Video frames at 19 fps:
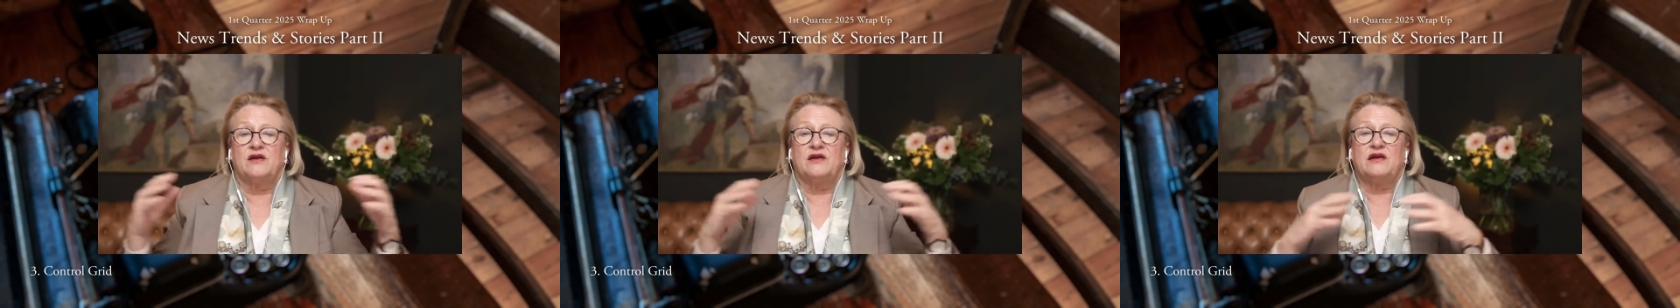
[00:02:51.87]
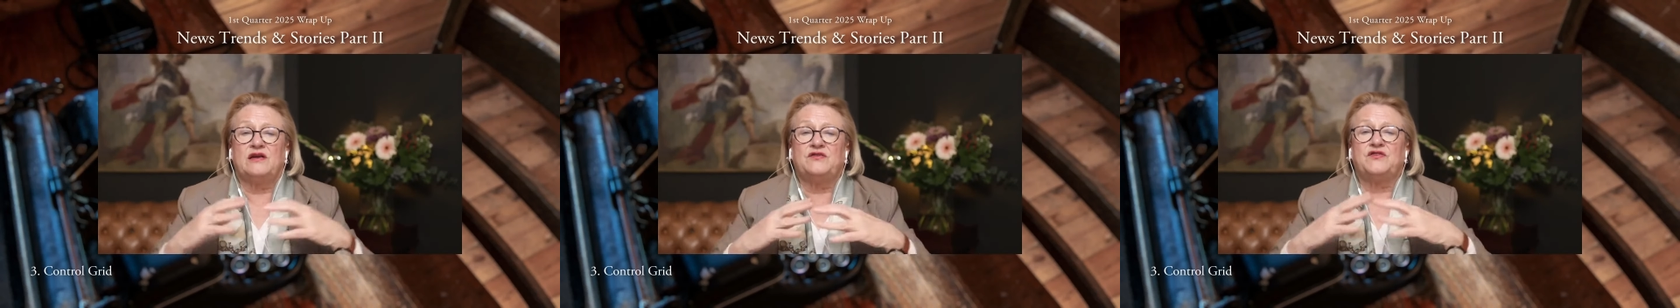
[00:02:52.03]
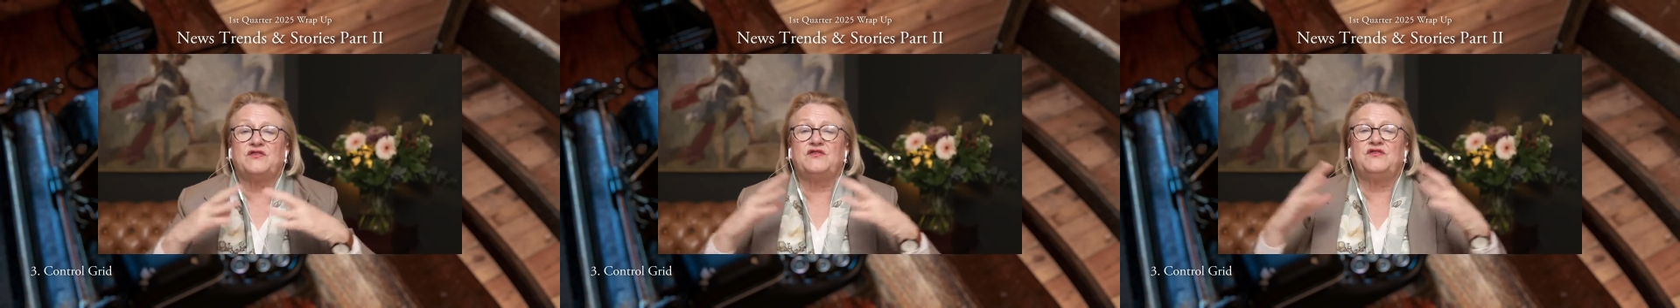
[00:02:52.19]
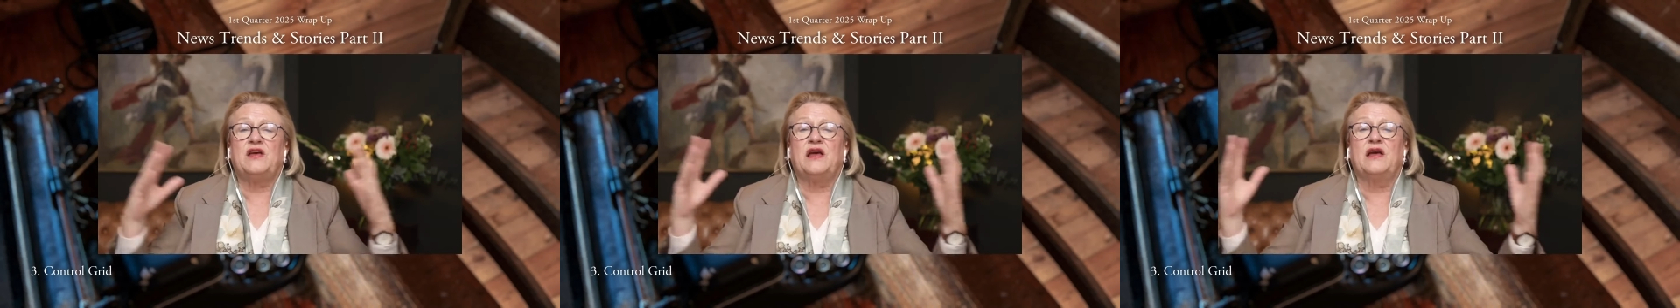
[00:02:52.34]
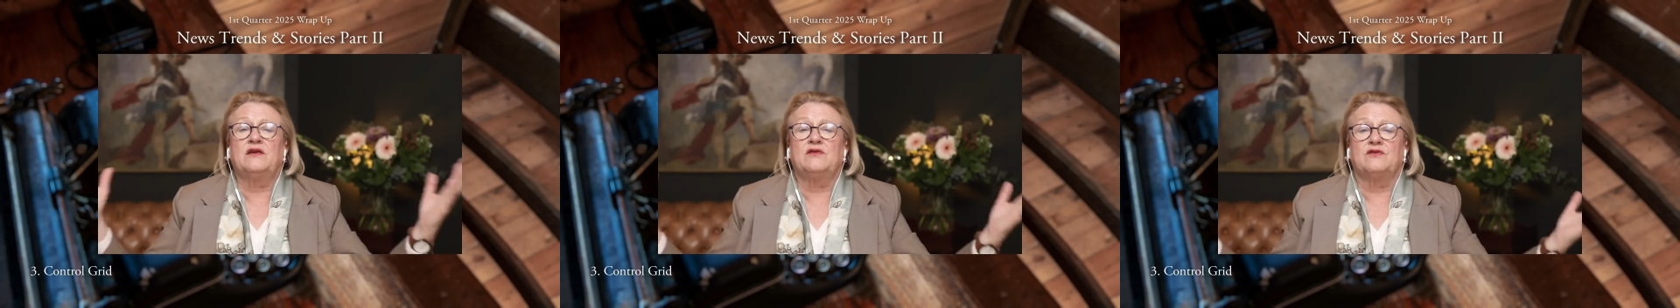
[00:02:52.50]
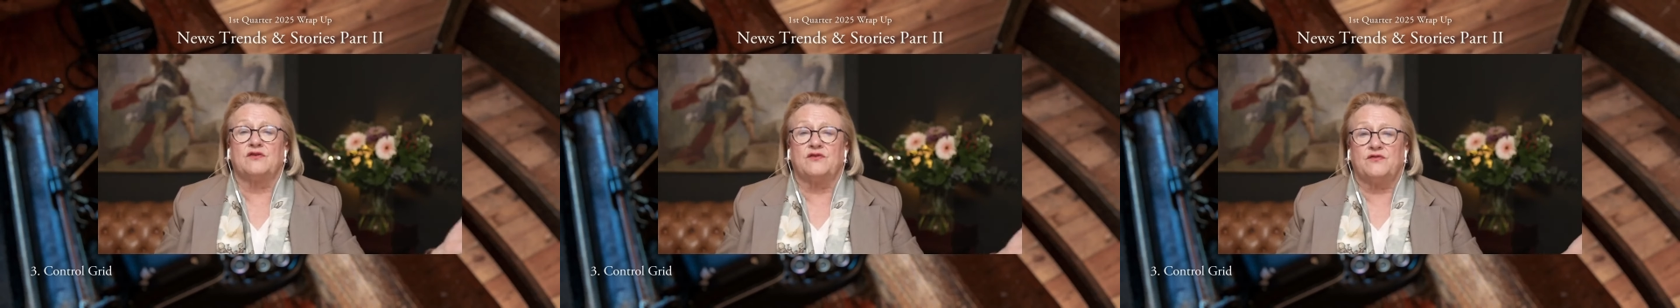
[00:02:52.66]
it's a
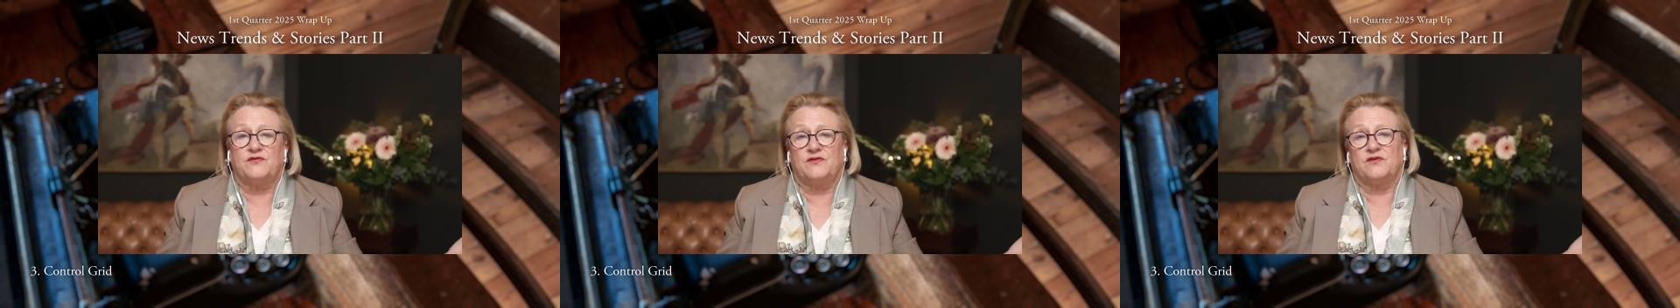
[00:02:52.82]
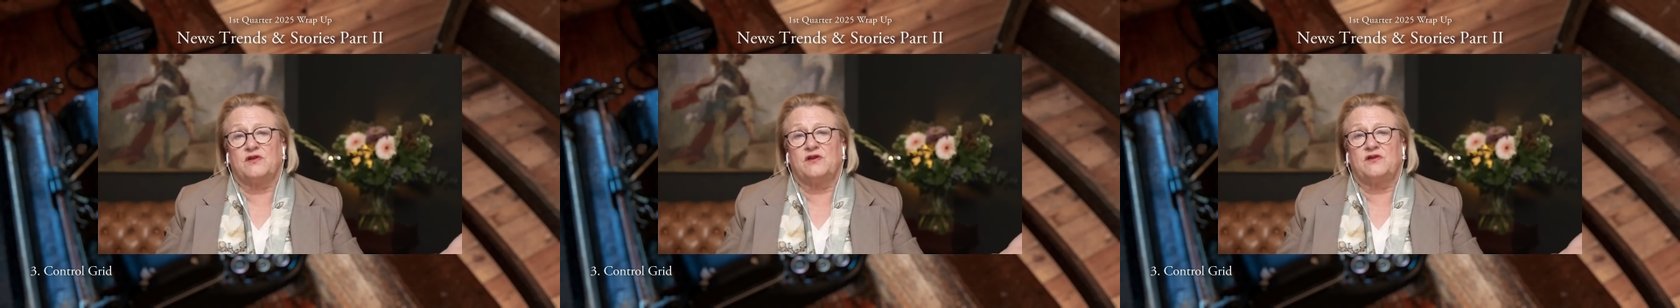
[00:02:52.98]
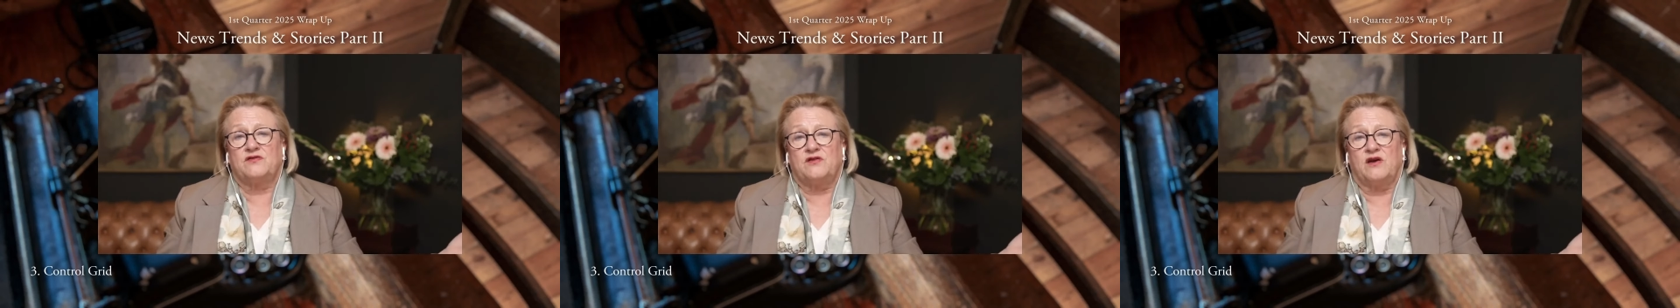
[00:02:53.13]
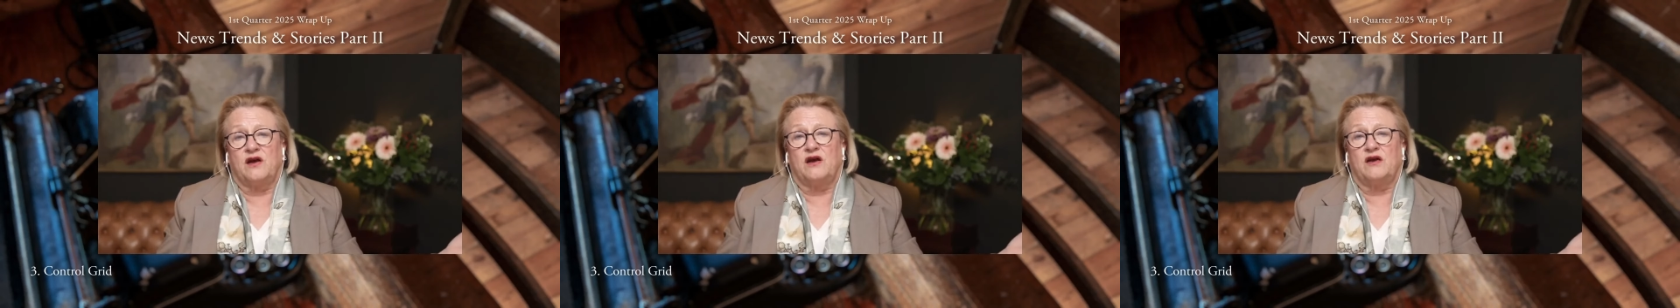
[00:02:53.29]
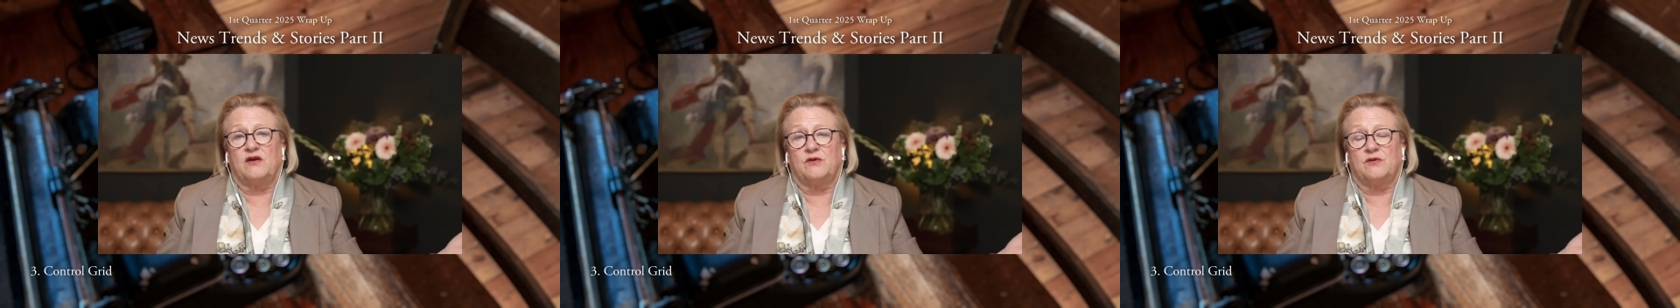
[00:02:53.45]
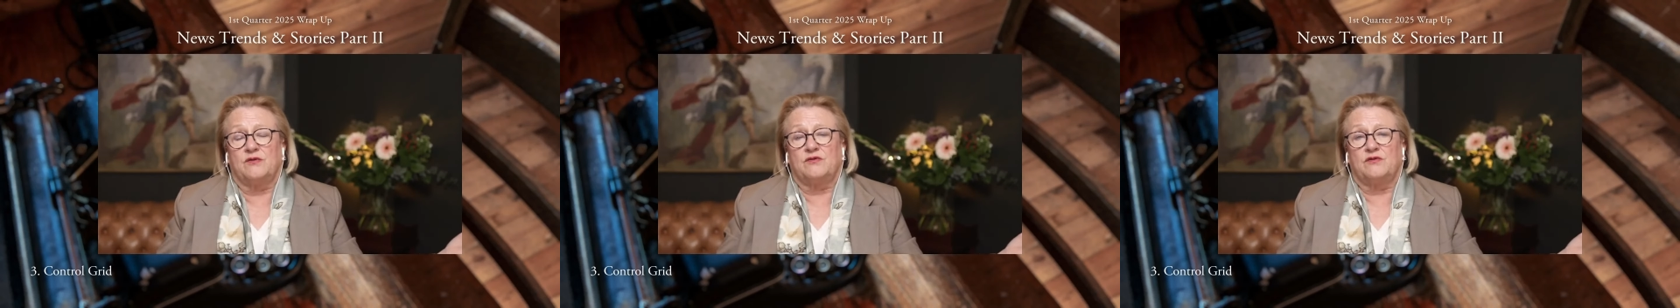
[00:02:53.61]
tender for the
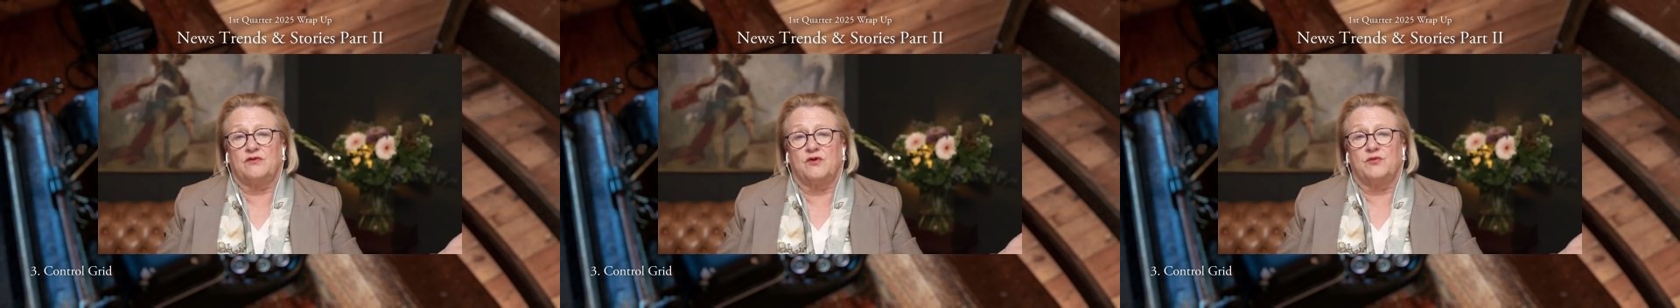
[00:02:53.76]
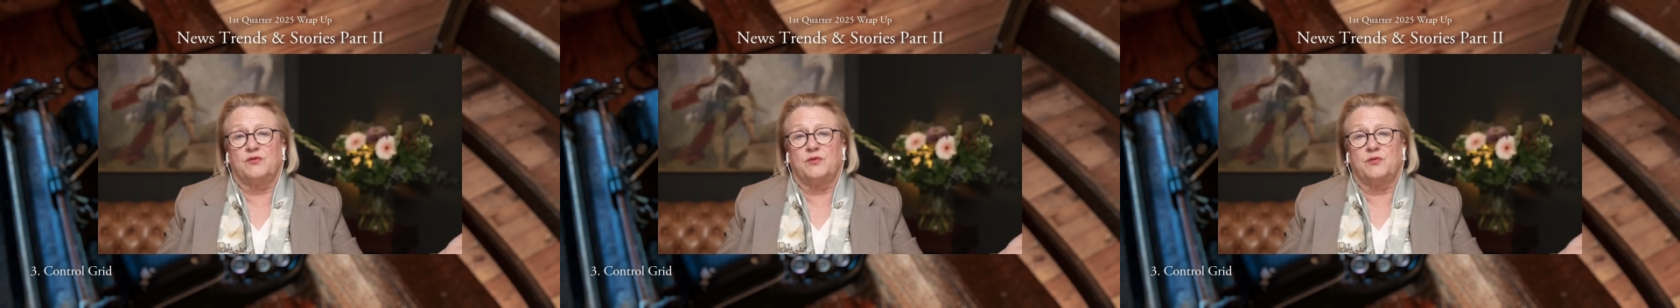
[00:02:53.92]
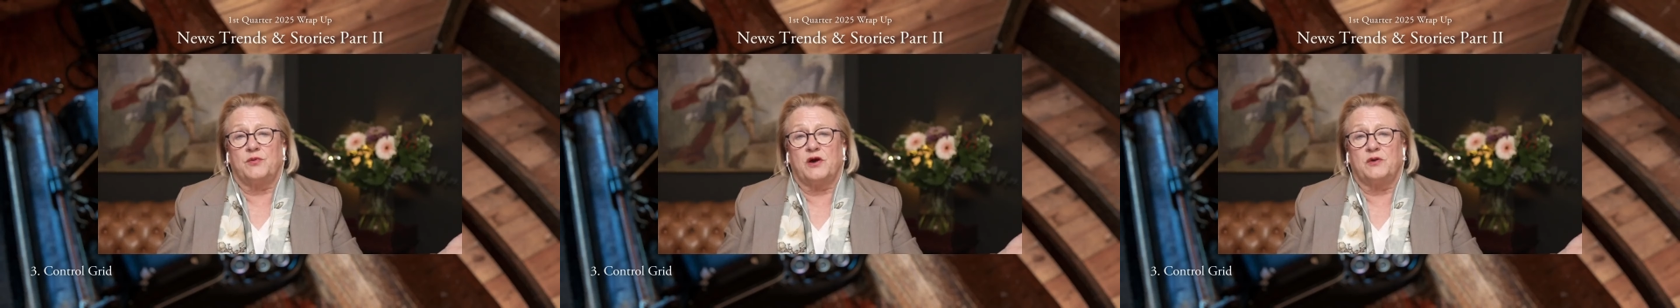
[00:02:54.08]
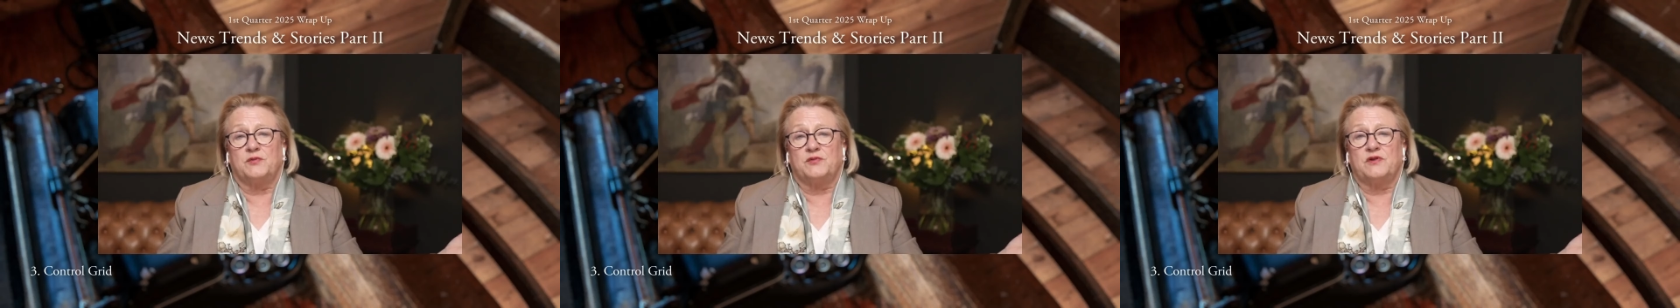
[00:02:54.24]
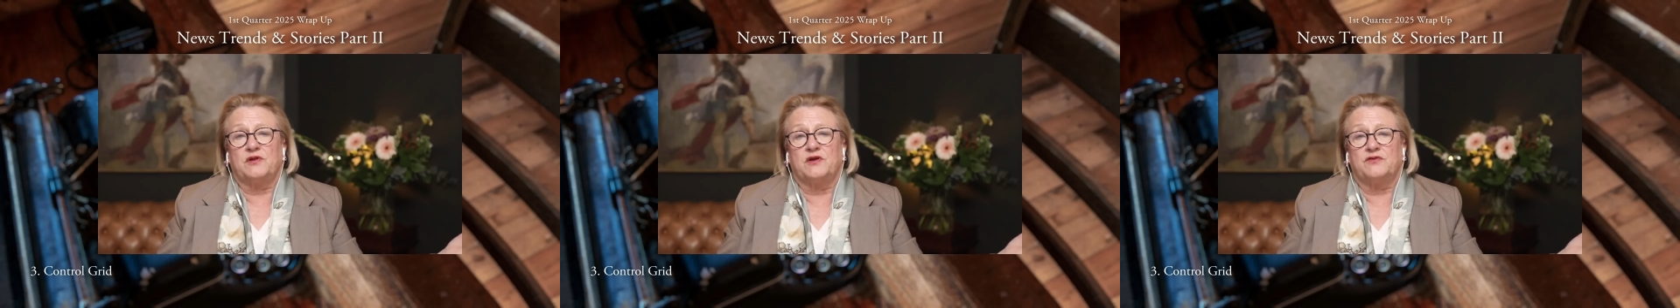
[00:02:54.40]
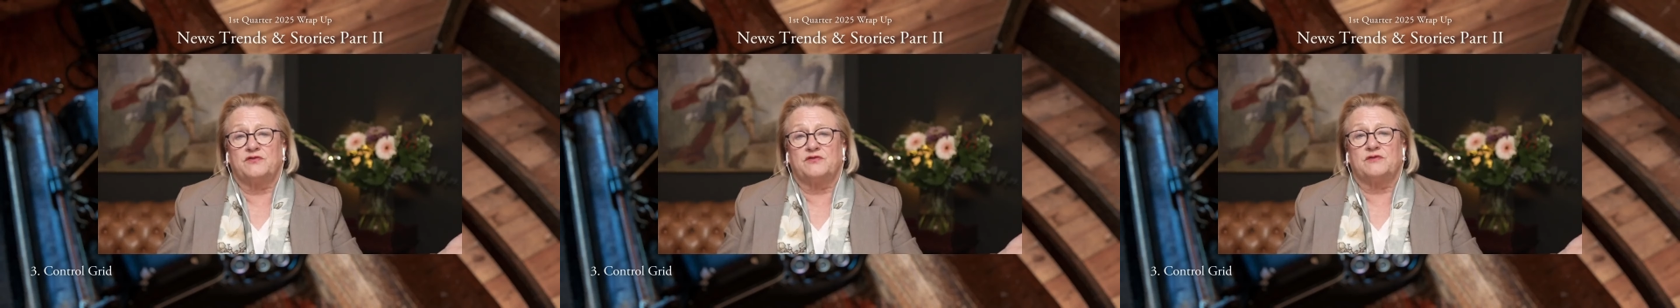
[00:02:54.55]
entire global
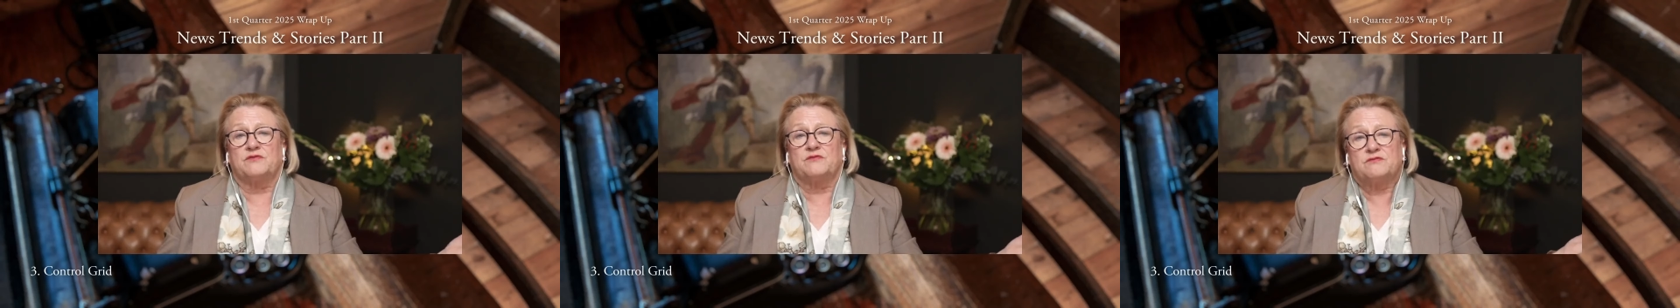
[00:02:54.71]
population,